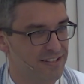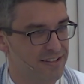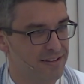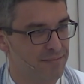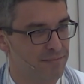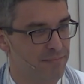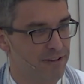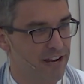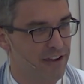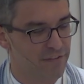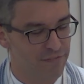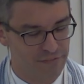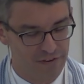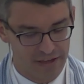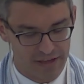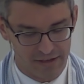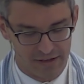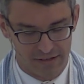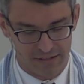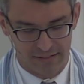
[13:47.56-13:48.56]
I
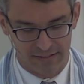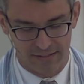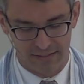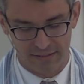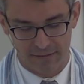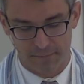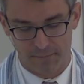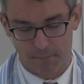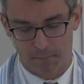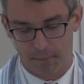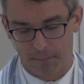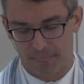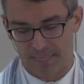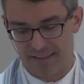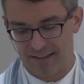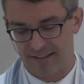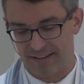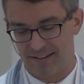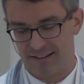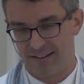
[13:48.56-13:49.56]
failed.
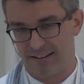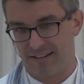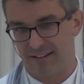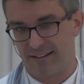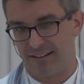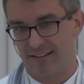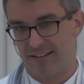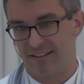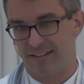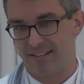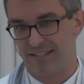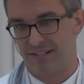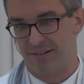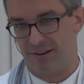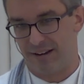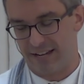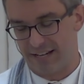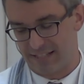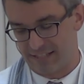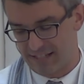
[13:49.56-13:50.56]
So
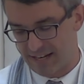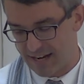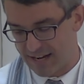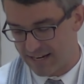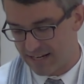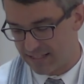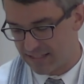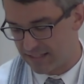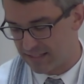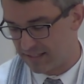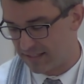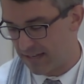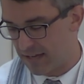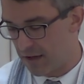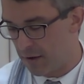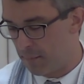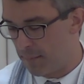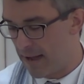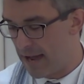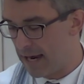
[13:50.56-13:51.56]
I decided to
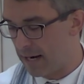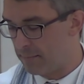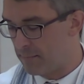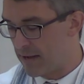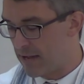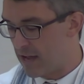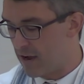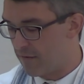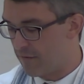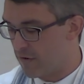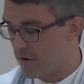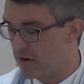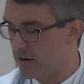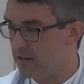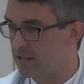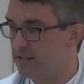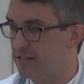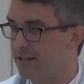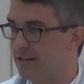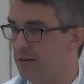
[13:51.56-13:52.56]
scale back my
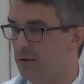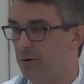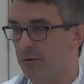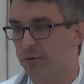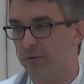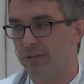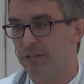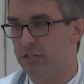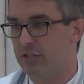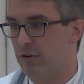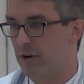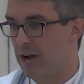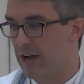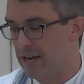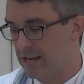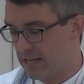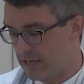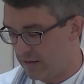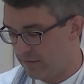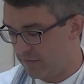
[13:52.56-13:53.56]
efforts and only try
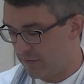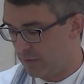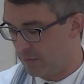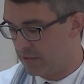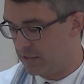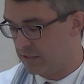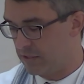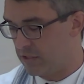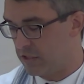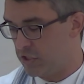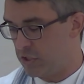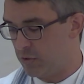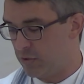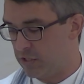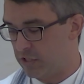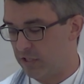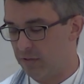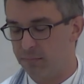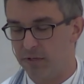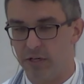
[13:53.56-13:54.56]
to influence the
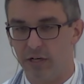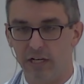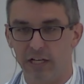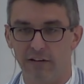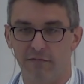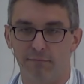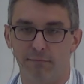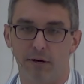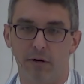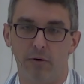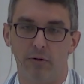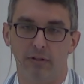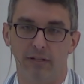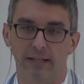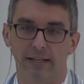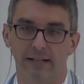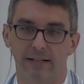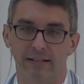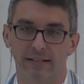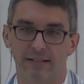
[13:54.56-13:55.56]
Jewish community of
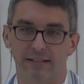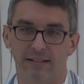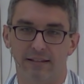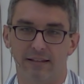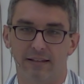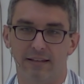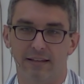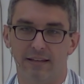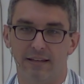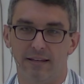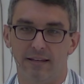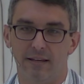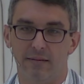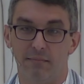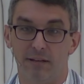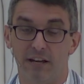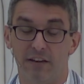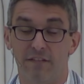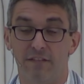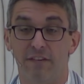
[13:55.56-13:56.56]
Poland,
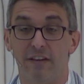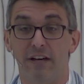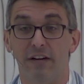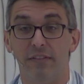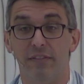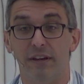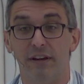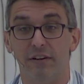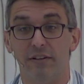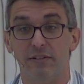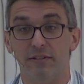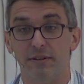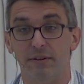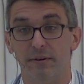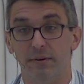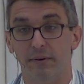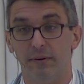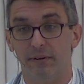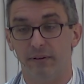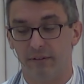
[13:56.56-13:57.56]
but I failed there
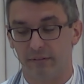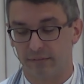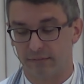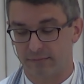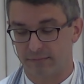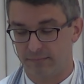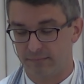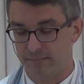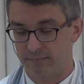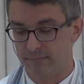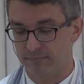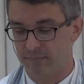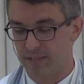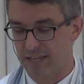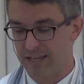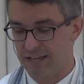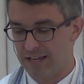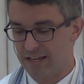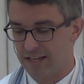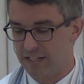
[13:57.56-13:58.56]
too.
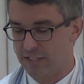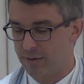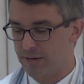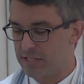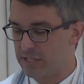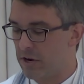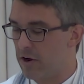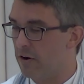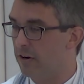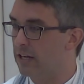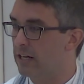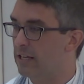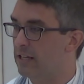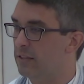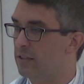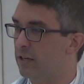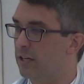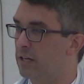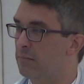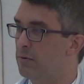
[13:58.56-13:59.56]
So I
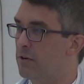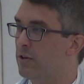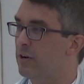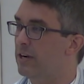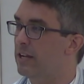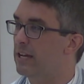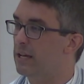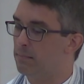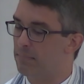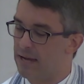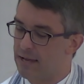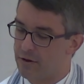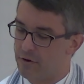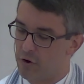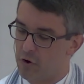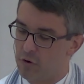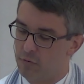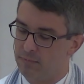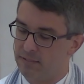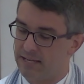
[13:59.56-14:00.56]
targeted the community in my
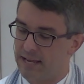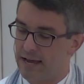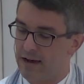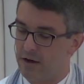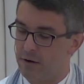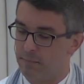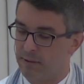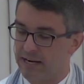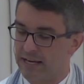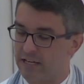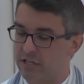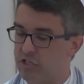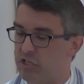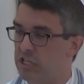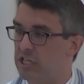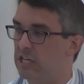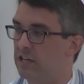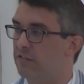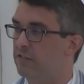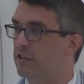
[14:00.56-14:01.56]
hometown, but I
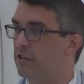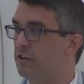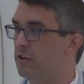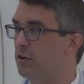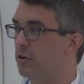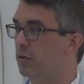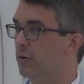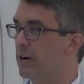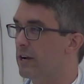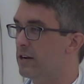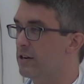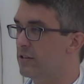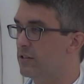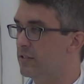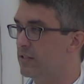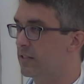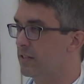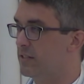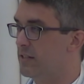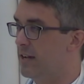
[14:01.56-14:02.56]
achieved no greater
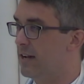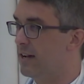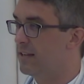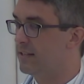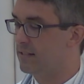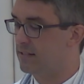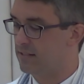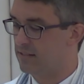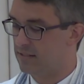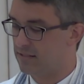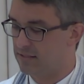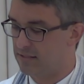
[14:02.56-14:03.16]
success.